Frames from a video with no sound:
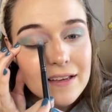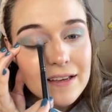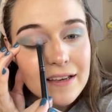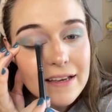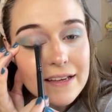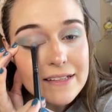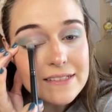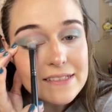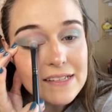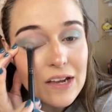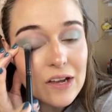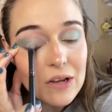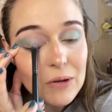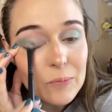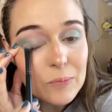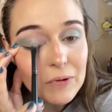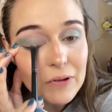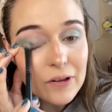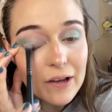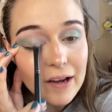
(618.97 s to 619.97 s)
as I
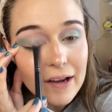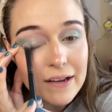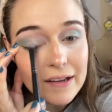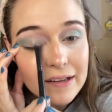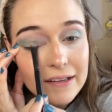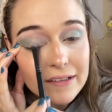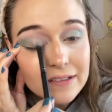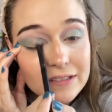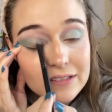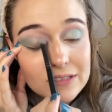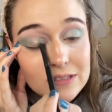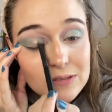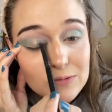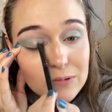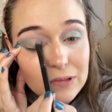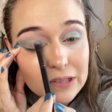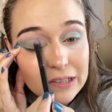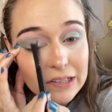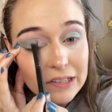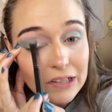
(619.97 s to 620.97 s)
apply it, it looks
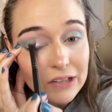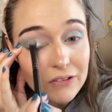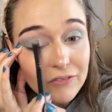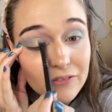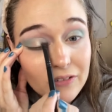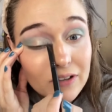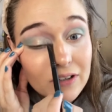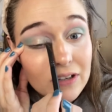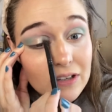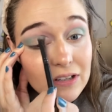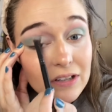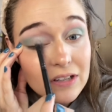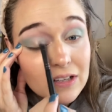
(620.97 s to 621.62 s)
really different.